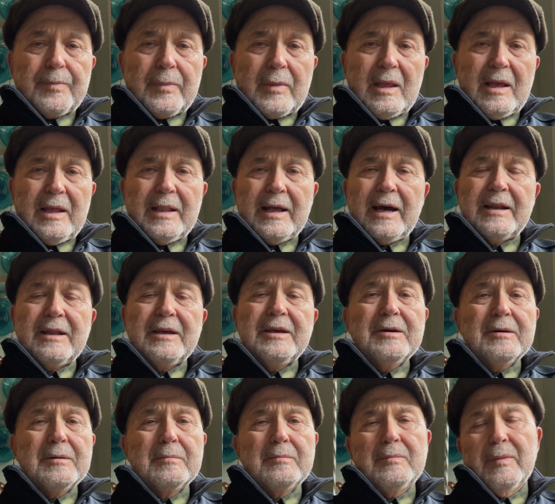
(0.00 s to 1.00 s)
And that
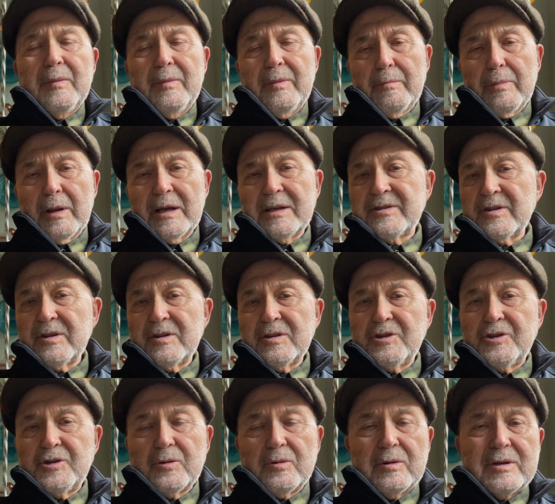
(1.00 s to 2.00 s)
hymn, Blessed
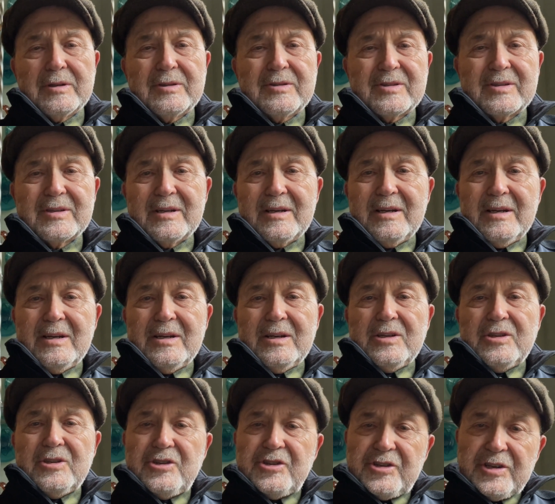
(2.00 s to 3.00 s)
Assurance,
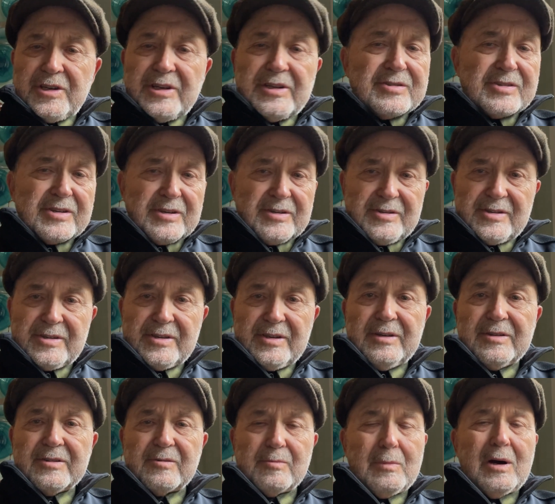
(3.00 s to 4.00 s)
Jesus
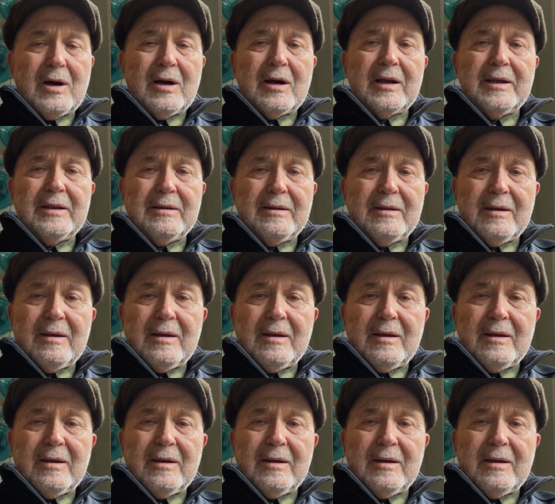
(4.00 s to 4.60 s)
is mine.